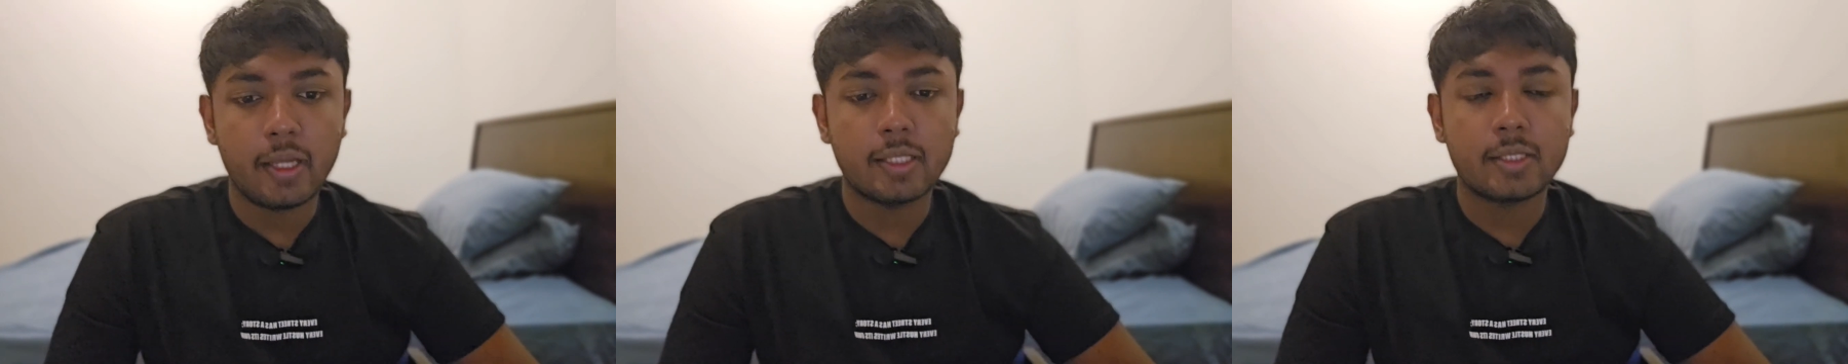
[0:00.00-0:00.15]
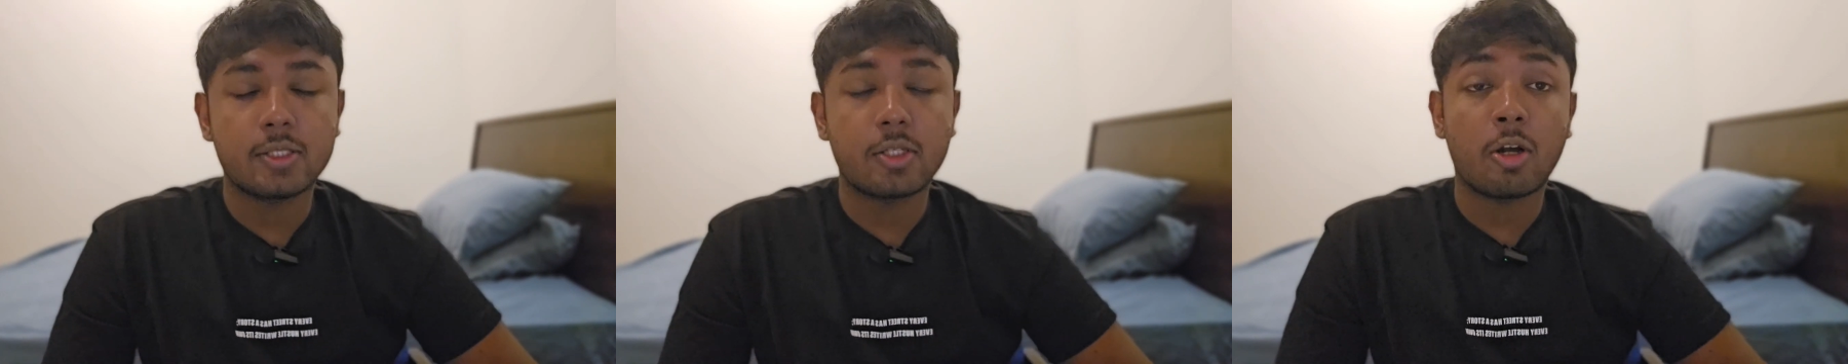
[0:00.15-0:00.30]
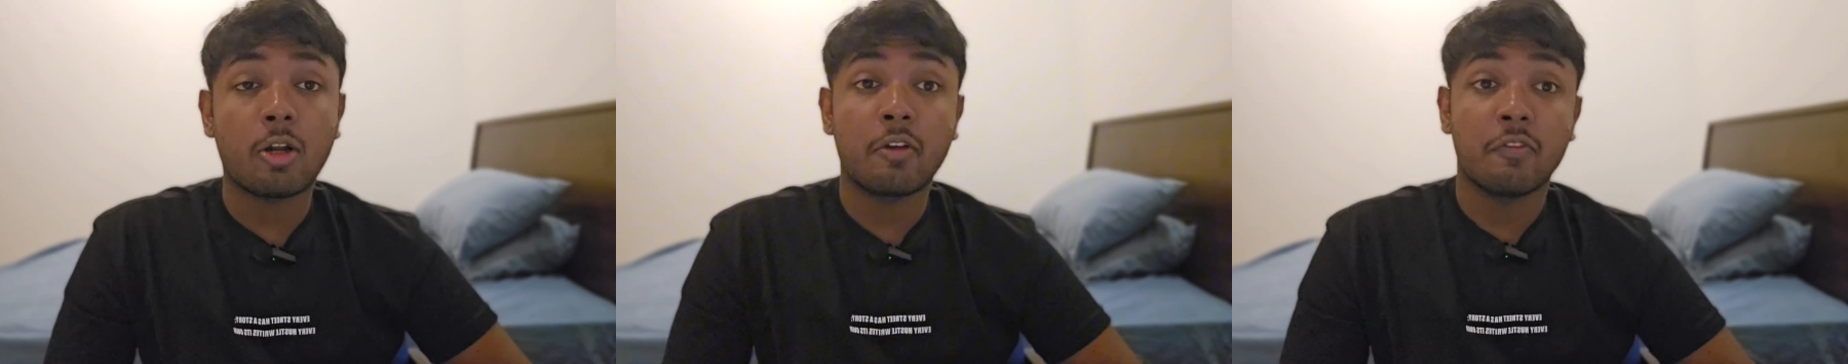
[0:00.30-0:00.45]

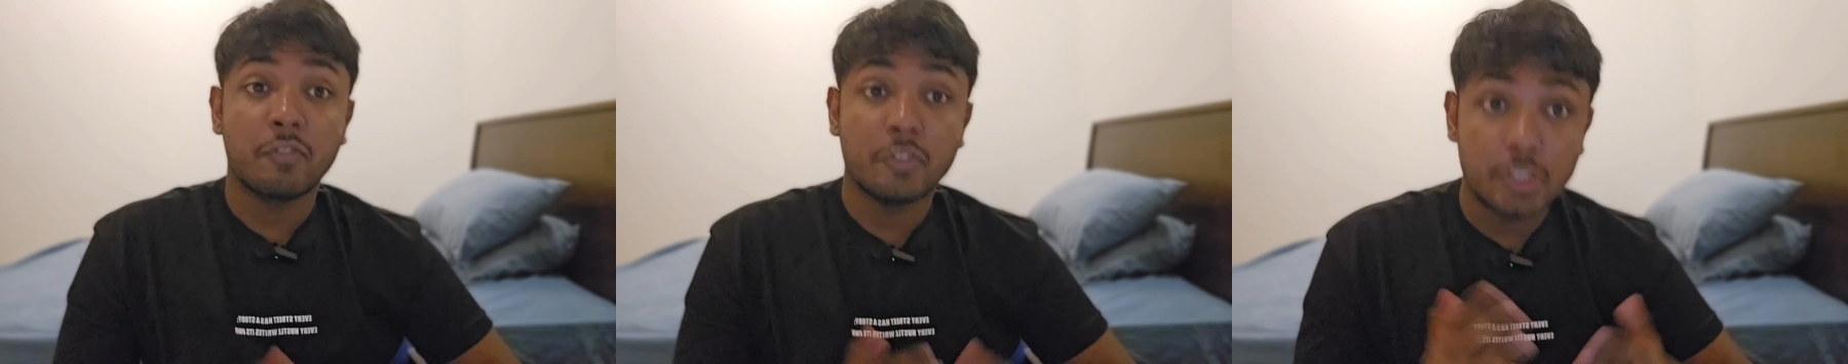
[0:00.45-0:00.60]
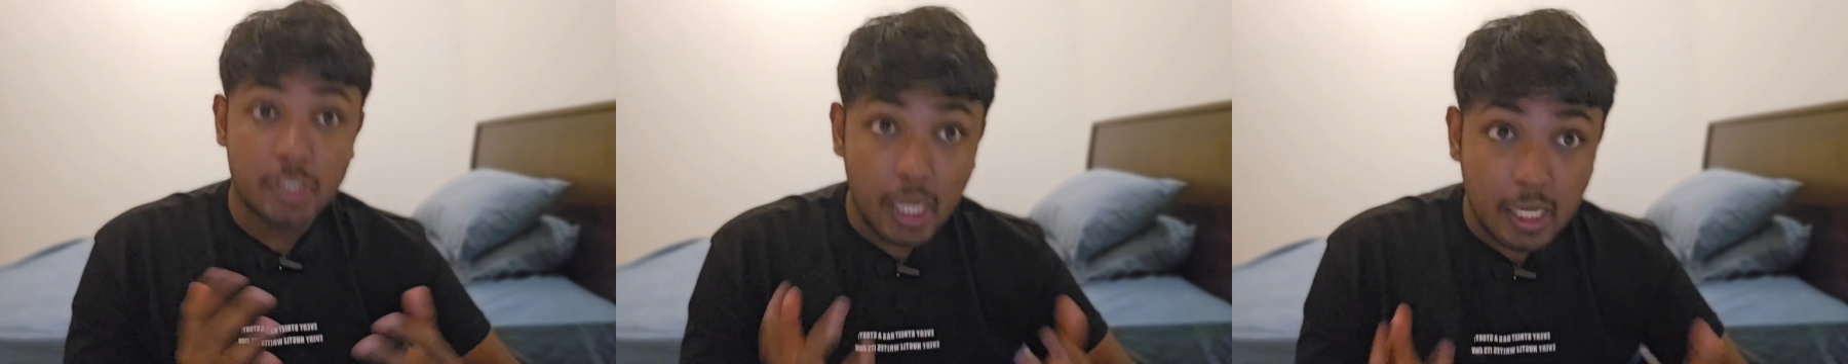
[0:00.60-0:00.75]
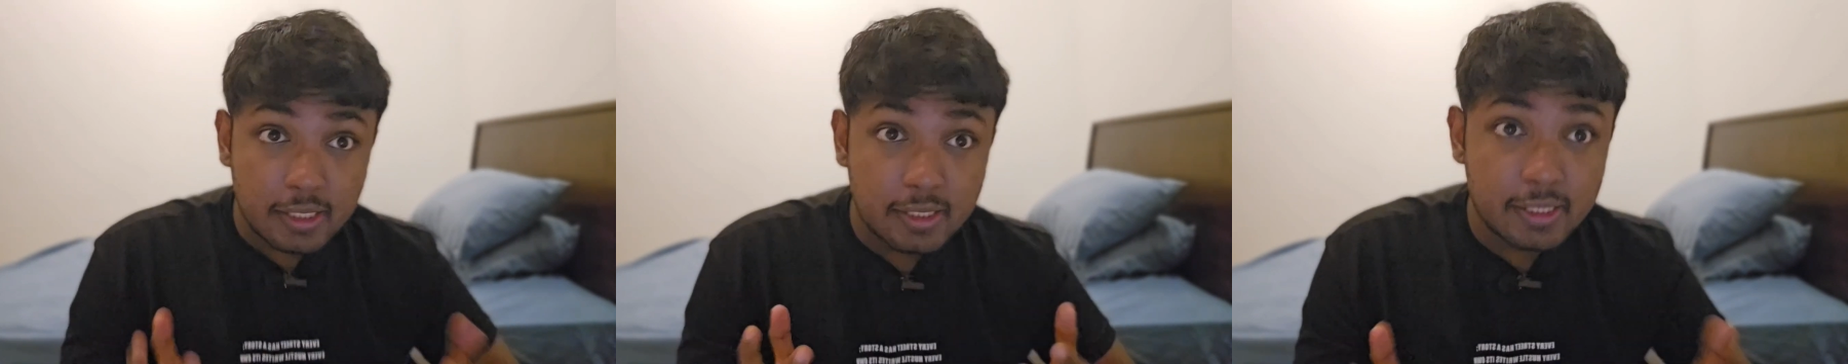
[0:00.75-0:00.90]
is sort of
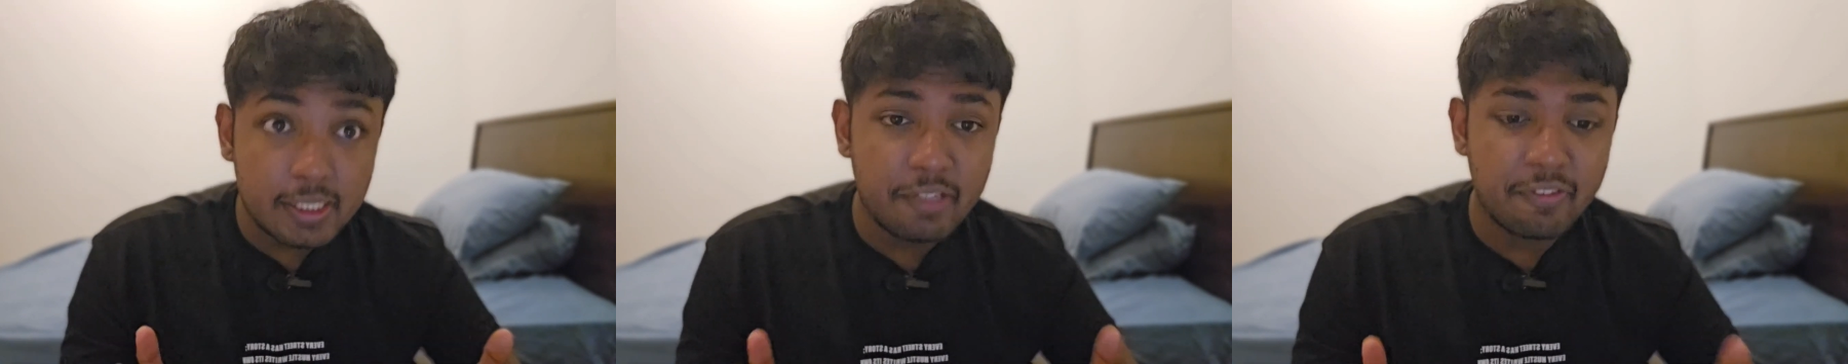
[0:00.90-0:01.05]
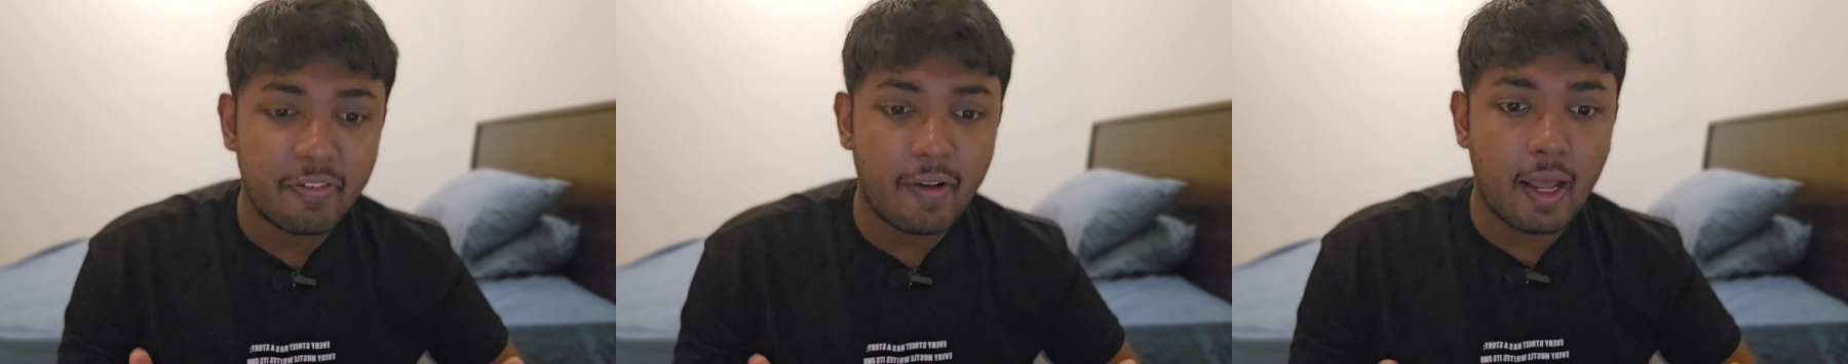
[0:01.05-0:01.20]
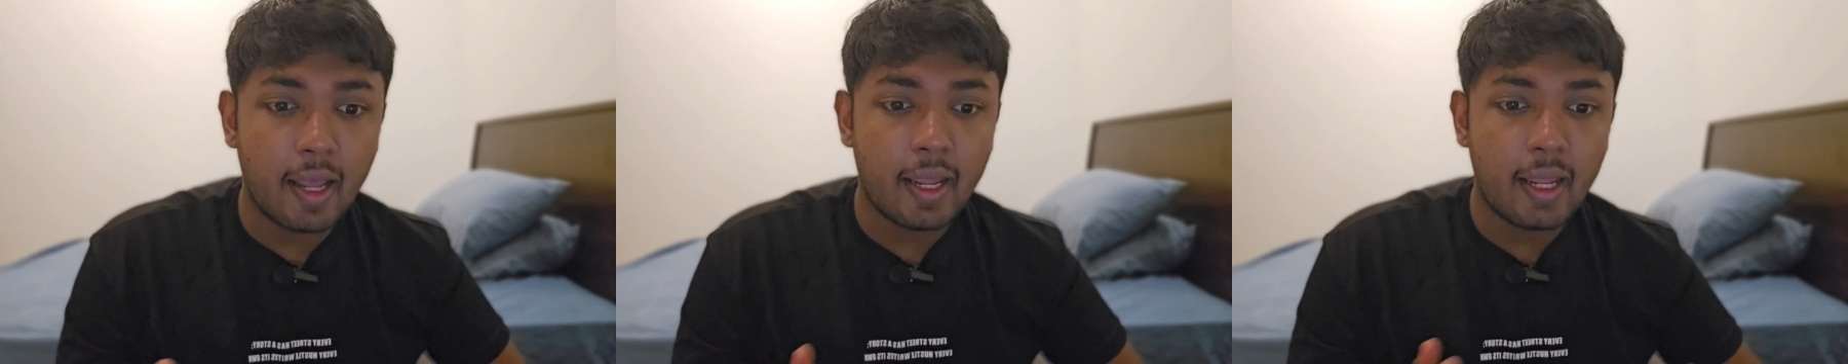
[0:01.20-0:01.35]

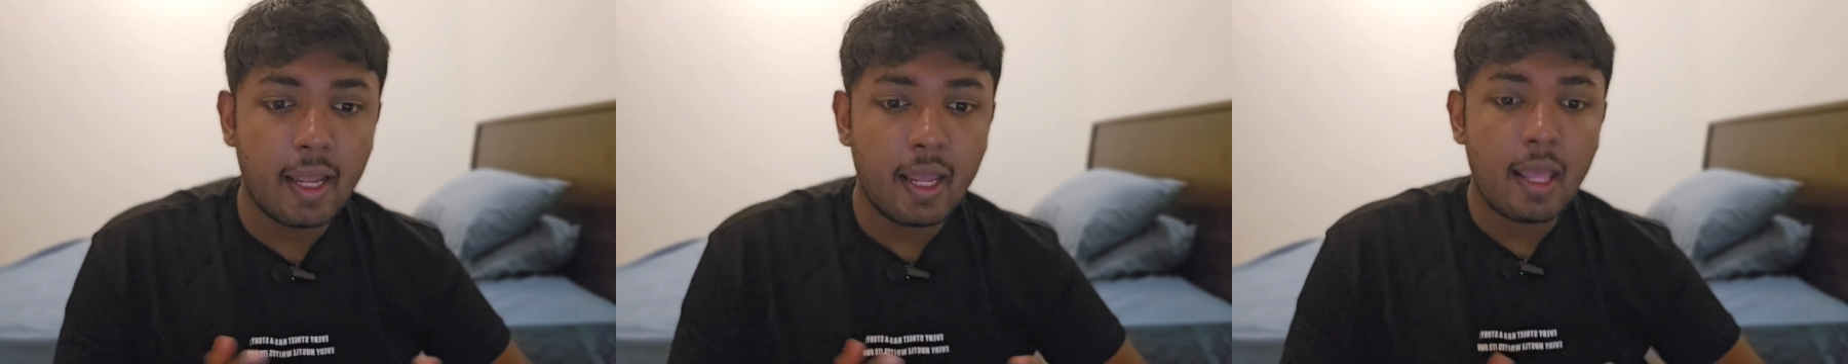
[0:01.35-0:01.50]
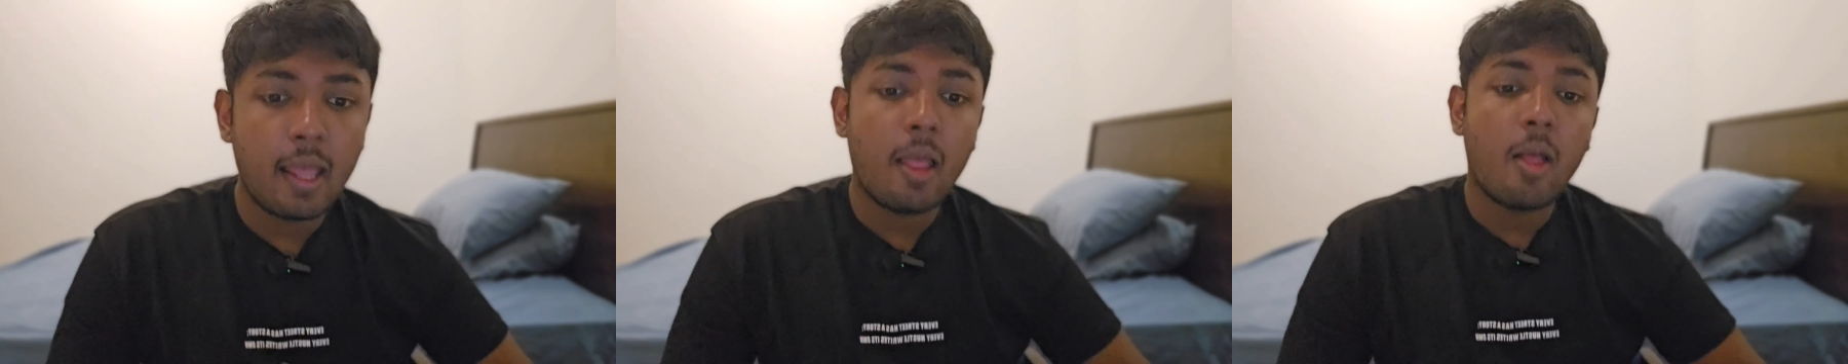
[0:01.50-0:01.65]
justify